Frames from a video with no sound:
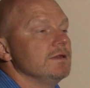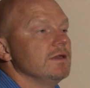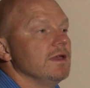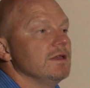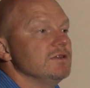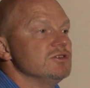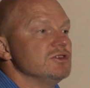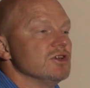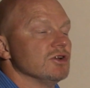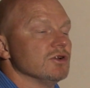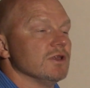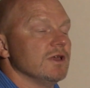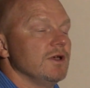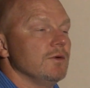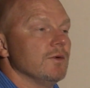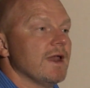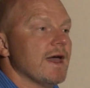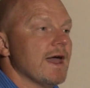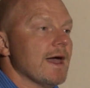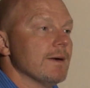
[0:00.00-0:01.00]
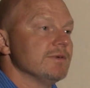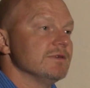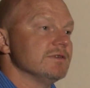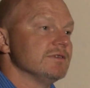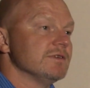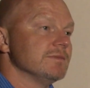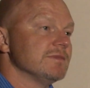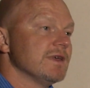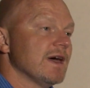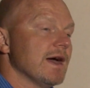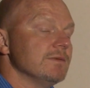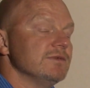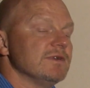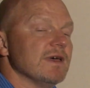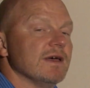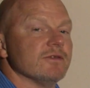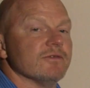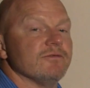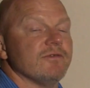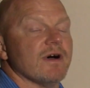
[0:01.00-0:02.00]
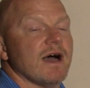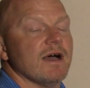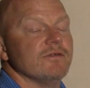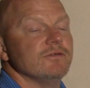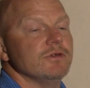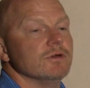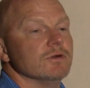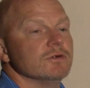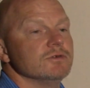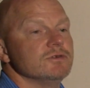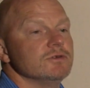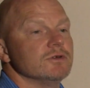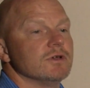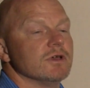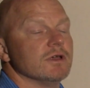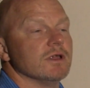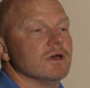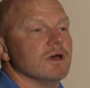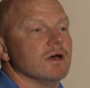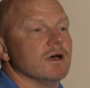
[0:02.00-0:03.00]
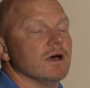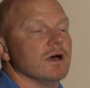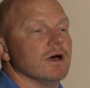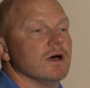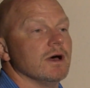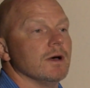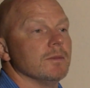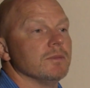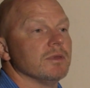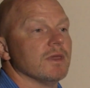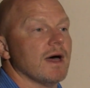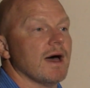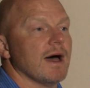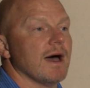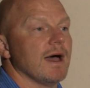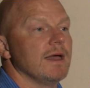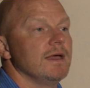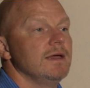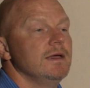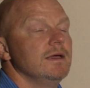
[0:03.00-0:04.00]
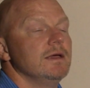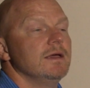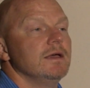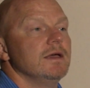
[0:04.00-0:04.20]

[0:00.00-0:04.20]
and generally what happens sometimes after 5 years you can apply,